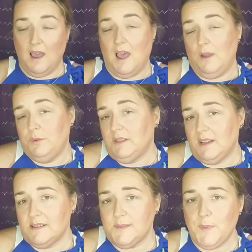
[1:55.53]
I would
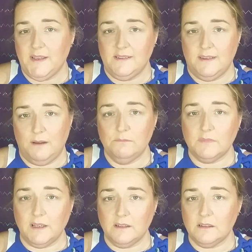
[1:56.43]
like a spice
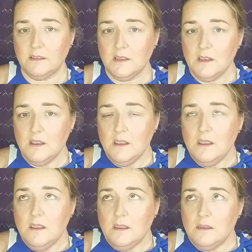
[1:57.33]
name, like,
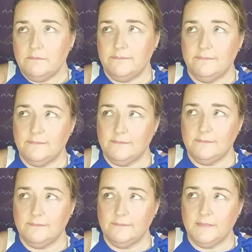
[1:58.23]

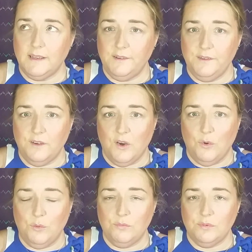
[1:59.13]
I don't
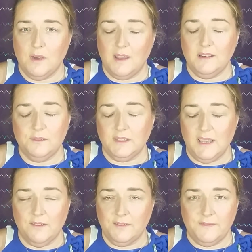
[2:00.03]
know. I didn't really
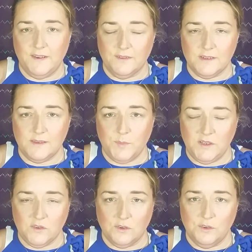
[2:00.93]
have a favorite
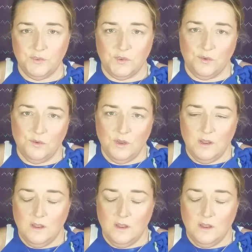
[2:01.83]
Spice Girl, so